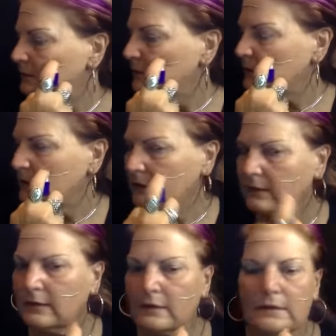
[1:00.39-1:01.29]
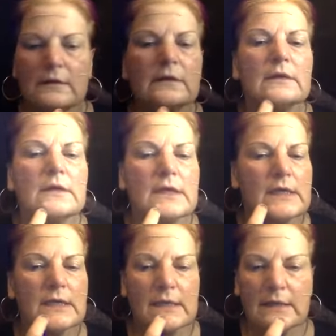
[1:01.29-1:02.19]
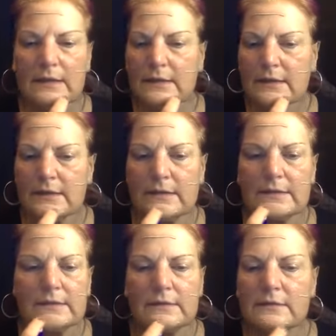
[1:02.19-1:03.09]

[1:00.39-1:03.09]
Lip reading: here, here.